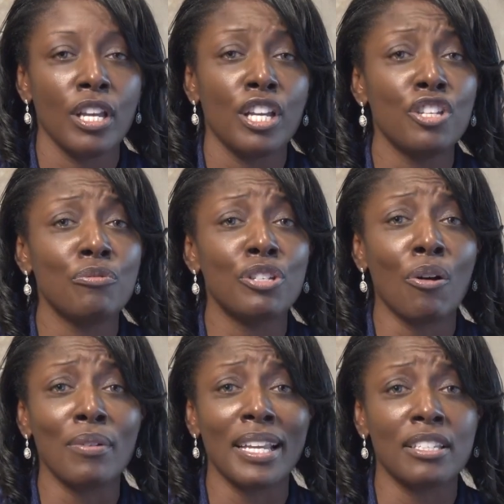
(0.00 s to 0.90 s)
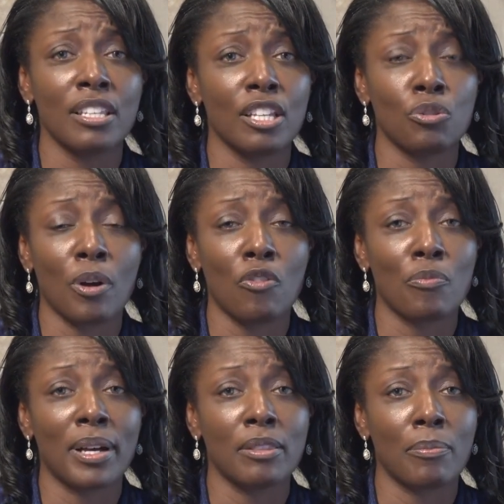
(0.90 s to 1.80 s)
You don't get to the
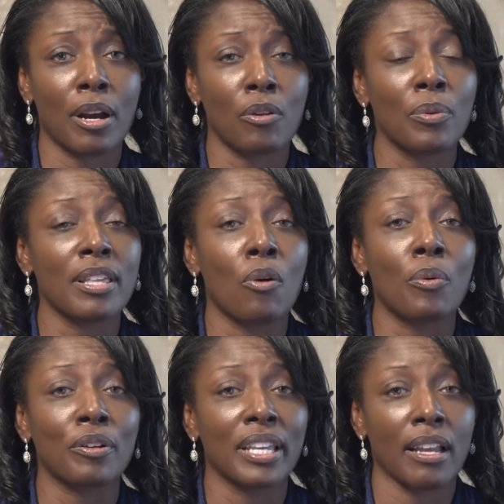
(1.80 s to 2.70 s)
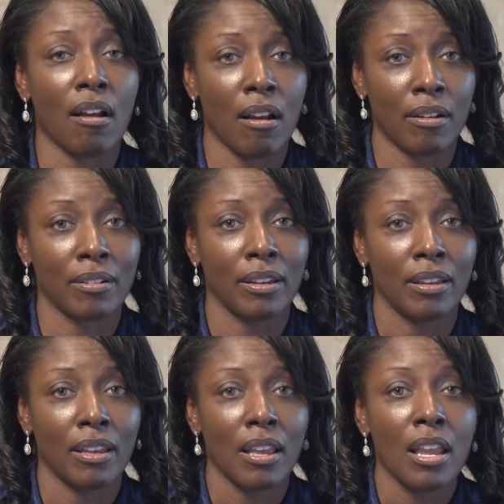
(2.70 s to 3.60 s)
12-month mark without working hard.
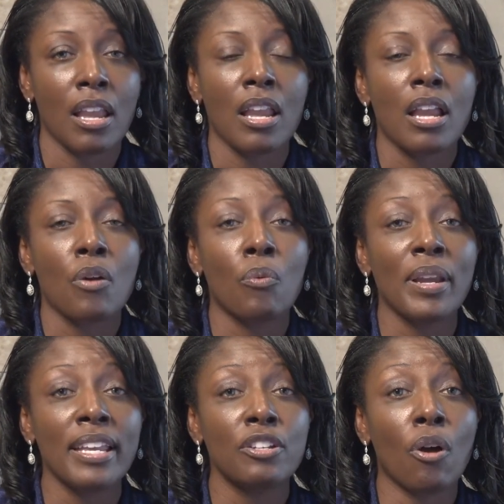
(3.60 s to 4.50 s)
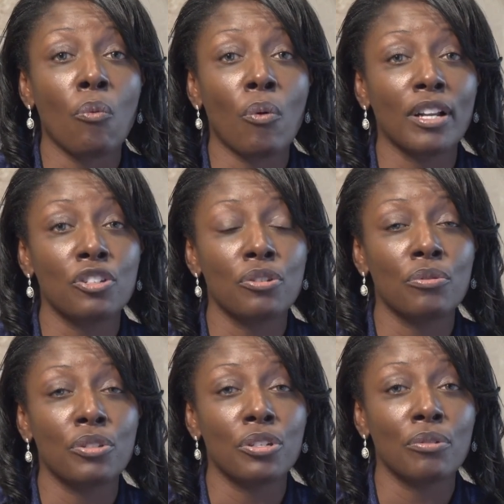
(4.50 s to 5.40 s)
We don't want you
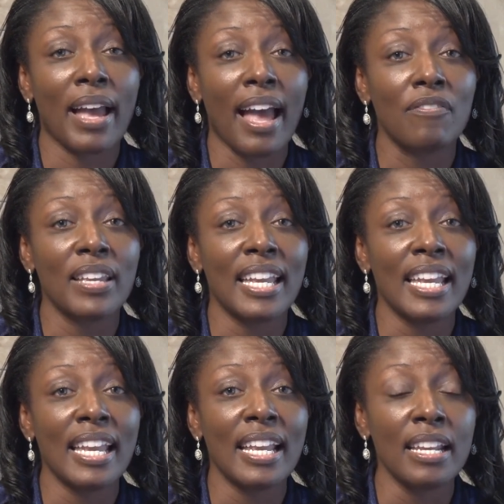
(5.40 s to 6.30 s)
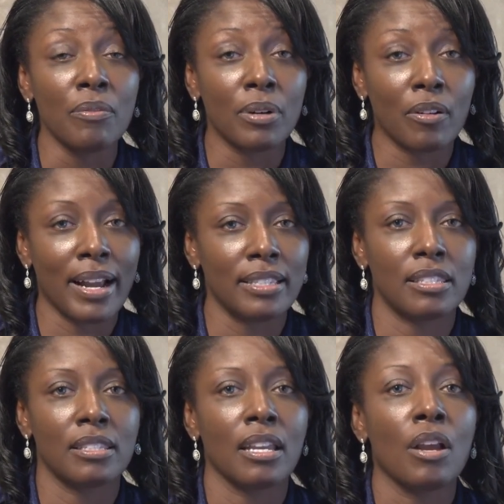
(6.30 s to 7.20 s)
to have any
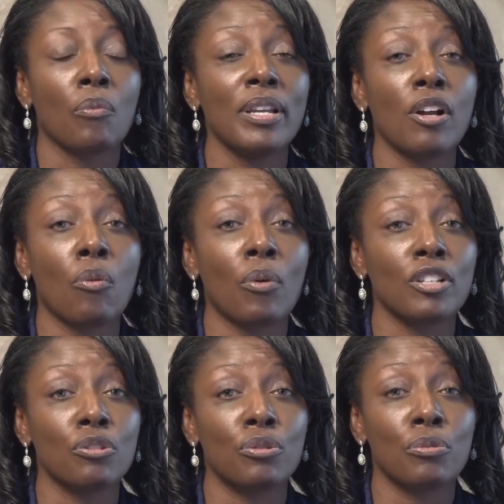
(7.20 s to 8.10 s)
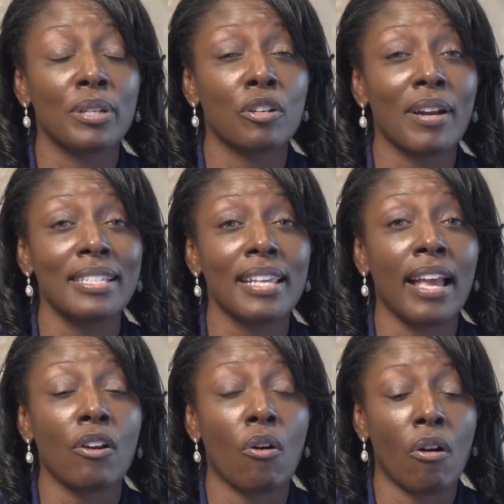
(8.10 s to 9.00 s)
regrets. We don't want you to regress
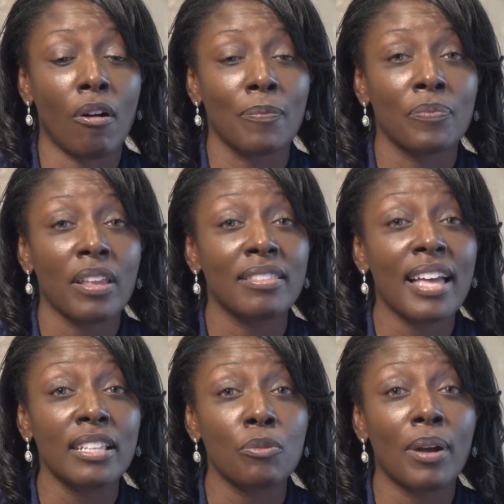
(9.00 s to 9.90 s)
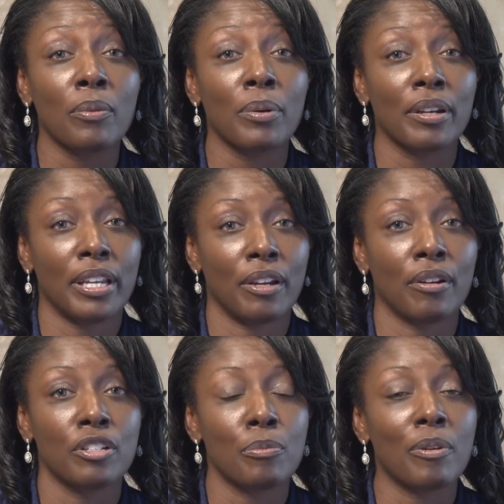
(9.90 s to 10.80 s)
at all. That's why we're here,
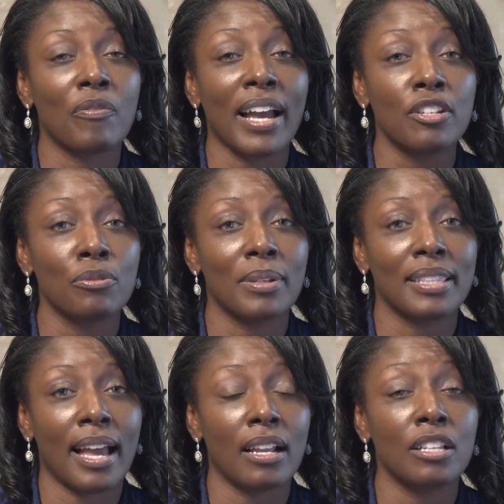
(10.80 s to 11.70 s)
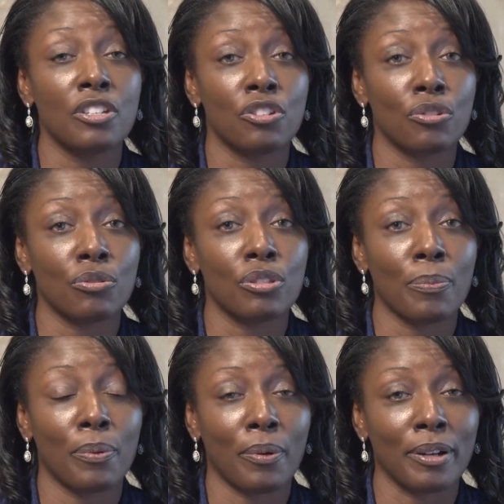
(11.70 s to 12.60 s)
to provide you with that additional
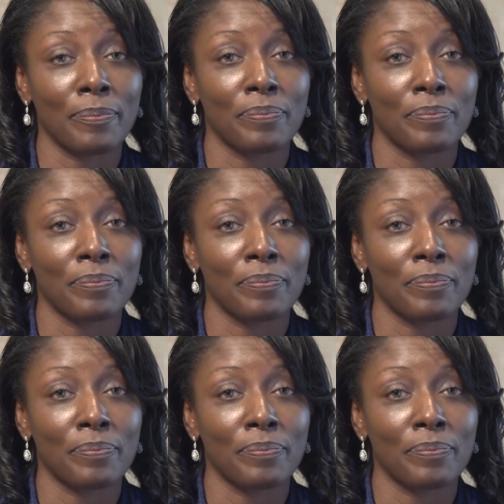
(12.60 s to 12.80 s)
support.